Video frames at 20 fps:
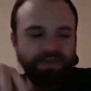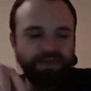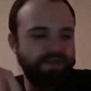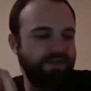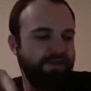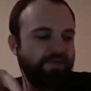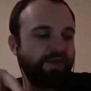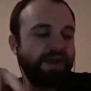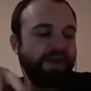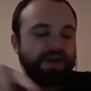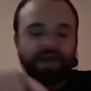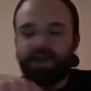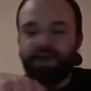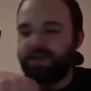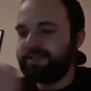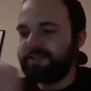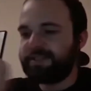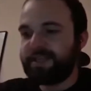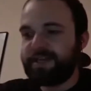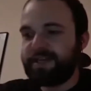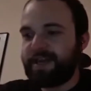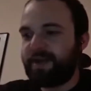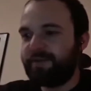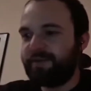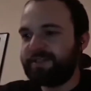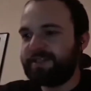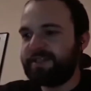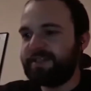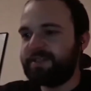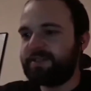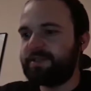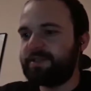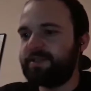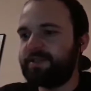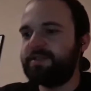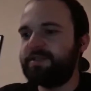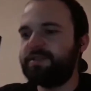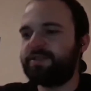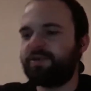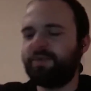I understand now it's in the
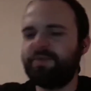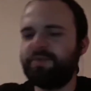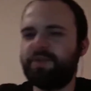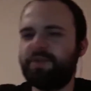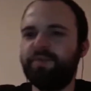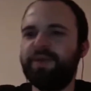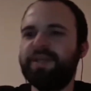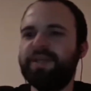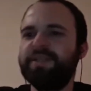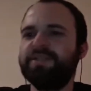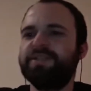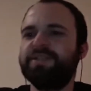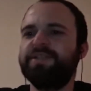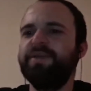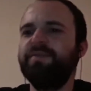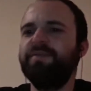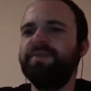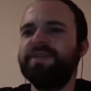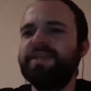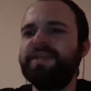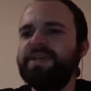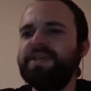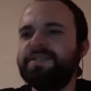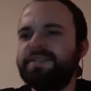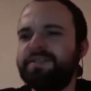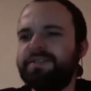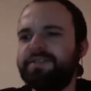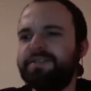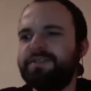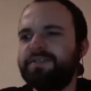description, but some yeast